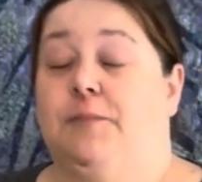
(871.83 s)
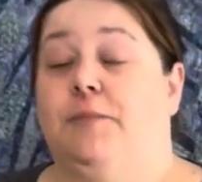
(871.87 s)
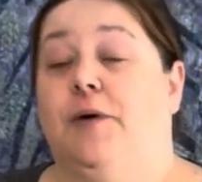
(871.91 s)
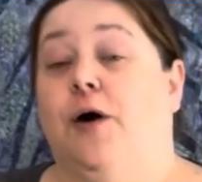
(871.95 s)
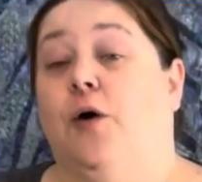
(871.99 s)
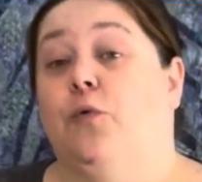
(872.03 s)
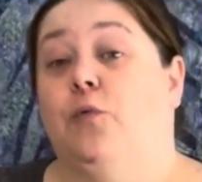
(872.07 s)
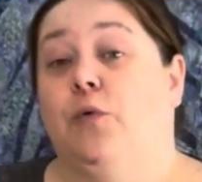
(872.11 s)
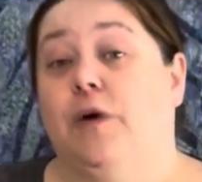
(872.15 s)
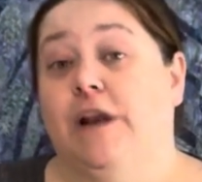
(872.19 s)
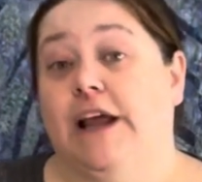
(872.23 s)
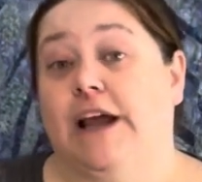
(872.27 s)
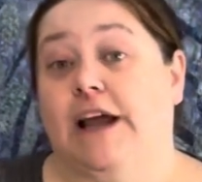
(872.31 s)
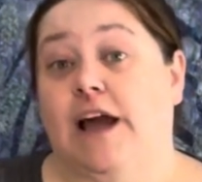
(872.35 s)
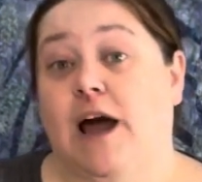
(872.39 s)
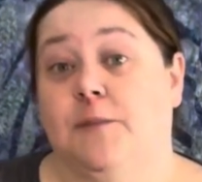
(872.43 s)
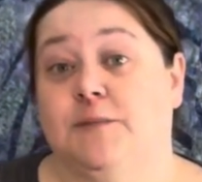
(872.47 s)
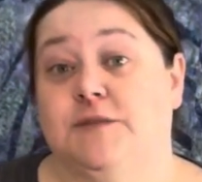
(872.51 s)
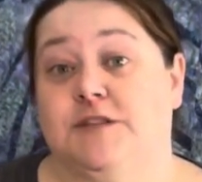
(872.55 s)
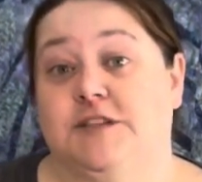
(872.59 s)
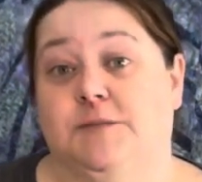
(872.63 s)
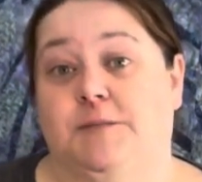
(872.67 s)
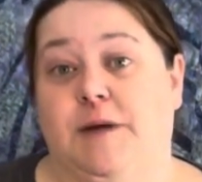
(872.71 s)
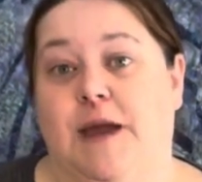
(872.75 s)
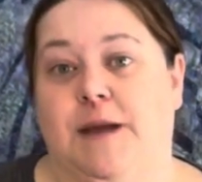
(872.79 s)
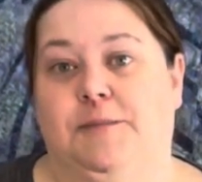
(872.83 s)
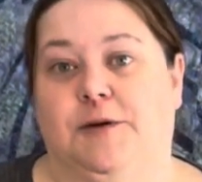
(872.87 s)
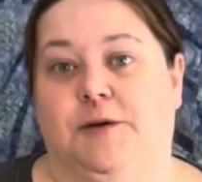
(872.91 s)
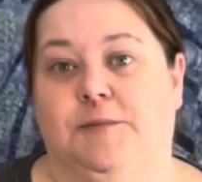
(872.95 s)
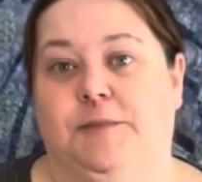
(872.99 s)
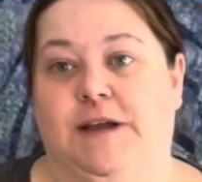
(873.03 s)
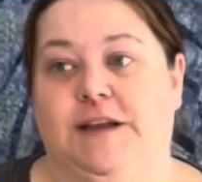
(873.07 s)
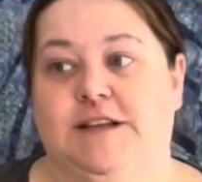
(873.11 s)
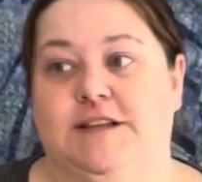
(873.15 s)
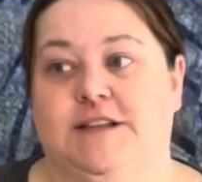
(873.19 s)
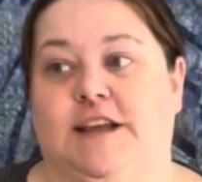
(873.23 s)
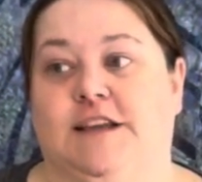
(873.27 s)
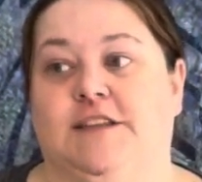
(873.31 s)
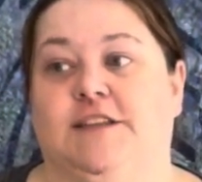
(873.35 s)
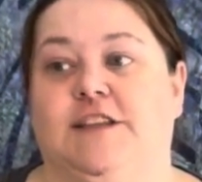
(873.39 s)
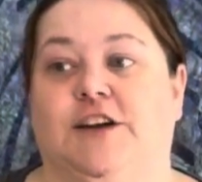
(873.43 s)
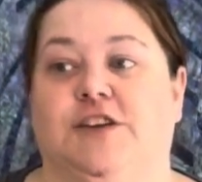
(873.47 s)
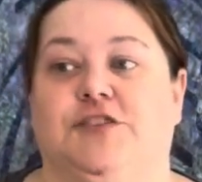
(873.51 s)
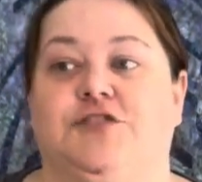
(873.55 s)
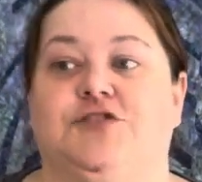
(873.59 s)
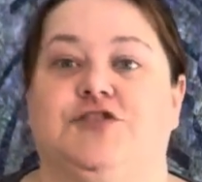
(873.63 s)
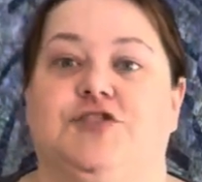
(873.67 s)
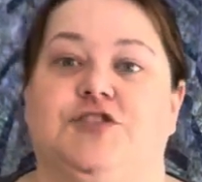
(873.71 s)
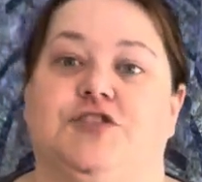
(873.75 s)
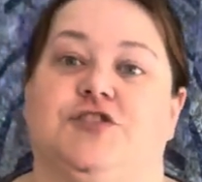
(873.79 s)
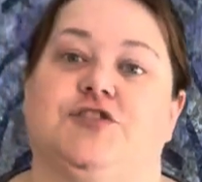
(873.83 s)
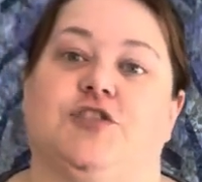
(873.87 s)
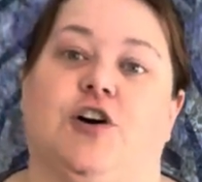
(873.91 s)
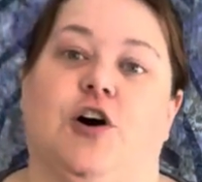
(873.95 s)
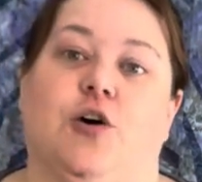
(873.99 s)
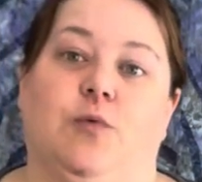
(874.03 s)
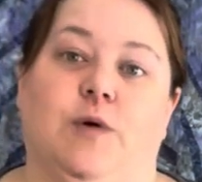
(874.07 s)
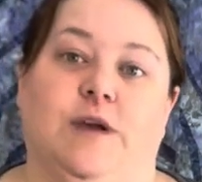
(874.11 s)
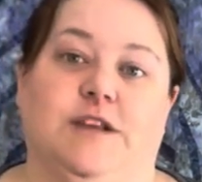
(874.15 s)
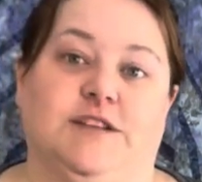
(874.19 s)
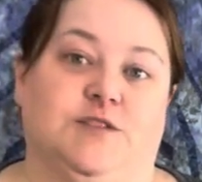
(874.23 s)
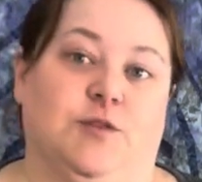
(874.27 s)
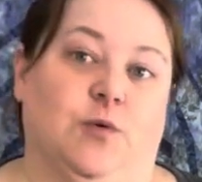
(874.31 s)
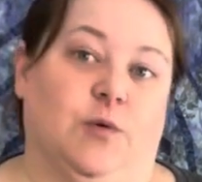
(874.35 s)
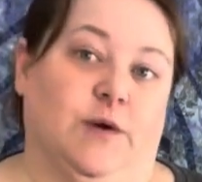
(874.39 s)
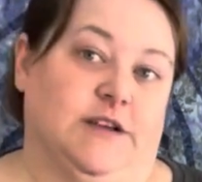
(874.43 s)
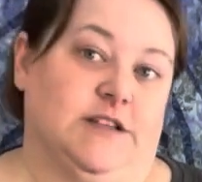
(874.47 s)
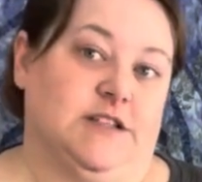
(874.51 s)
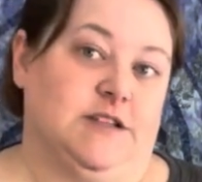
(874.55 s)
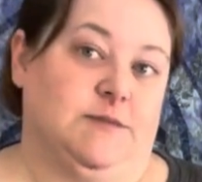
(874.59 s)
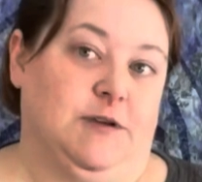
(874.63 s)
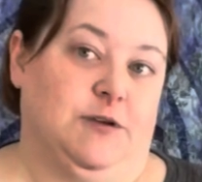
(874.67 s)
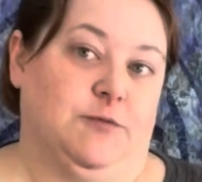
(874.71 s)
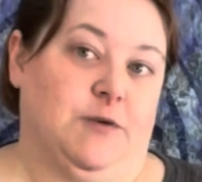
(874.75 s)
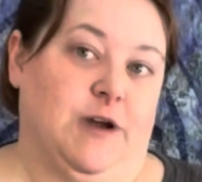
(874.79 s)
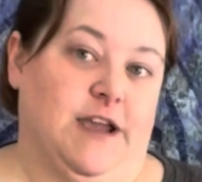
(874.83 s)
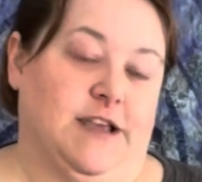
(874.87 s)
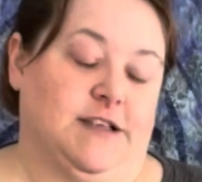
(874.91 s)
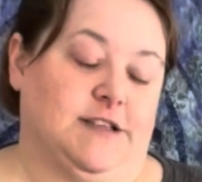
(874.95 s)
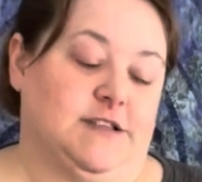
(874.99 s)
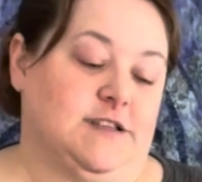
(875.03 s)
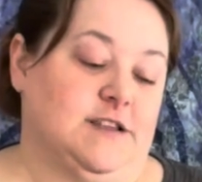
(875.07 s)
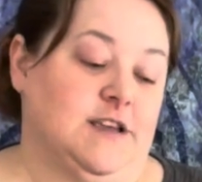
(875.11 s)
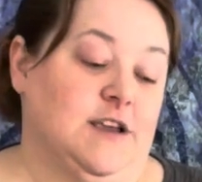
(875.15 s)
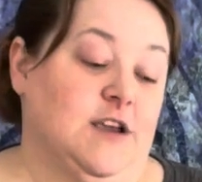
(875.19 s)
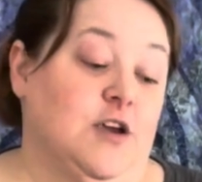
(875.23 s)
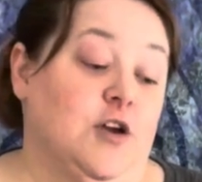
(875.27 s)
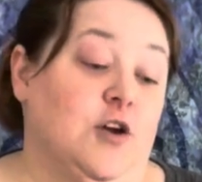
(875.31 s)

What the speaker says: But when it comes to paper piecing, there's just always going to be waste,